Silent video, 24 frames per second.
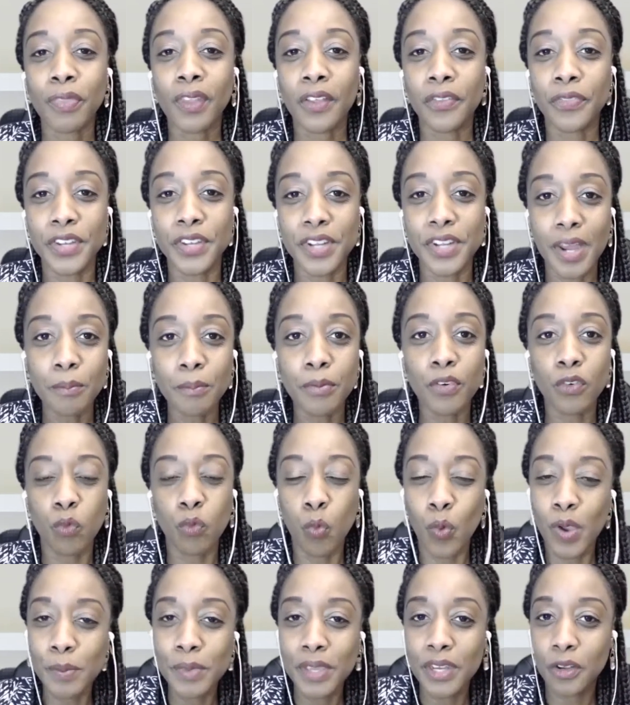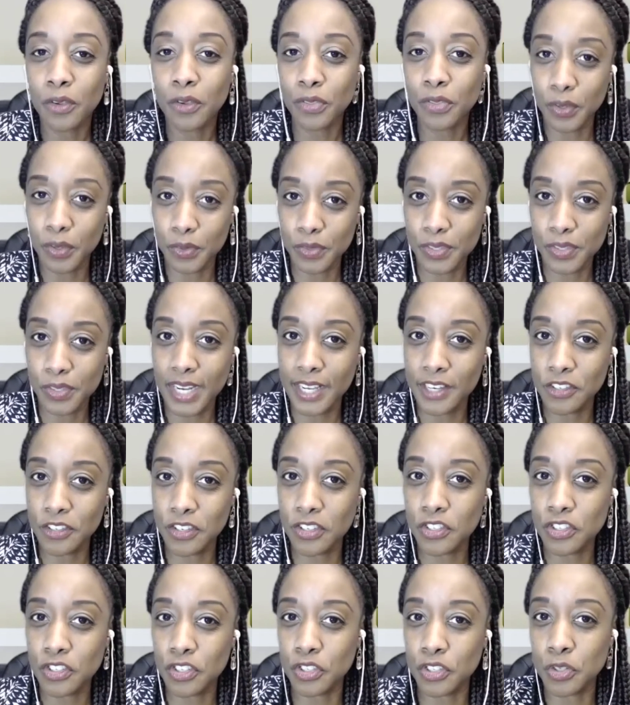the number of women on those
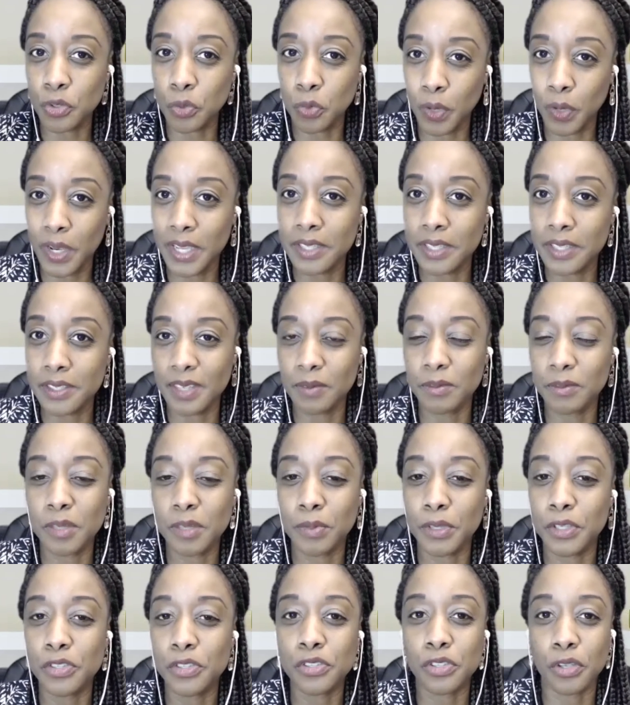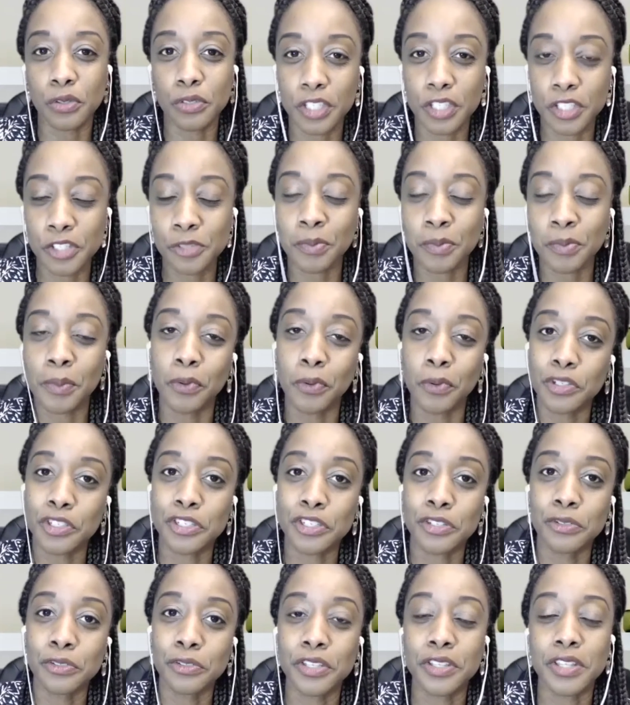stages just always seemed to be so
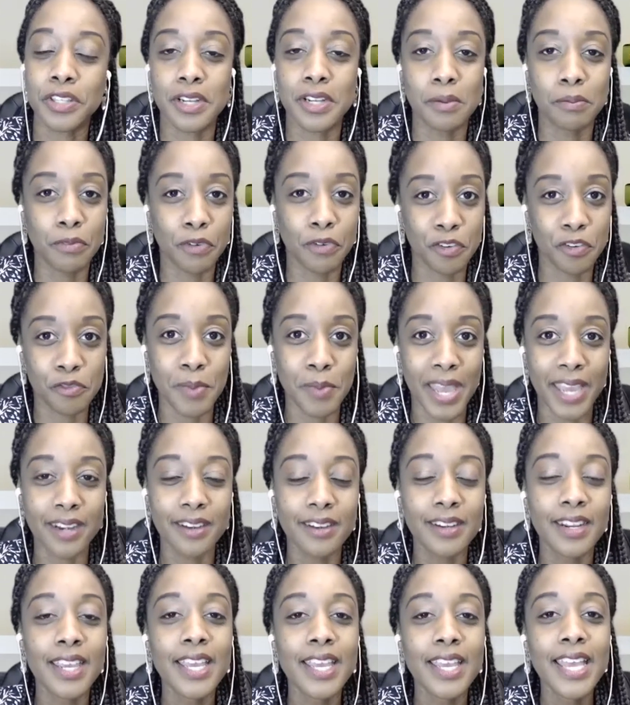disproportional to the number of men.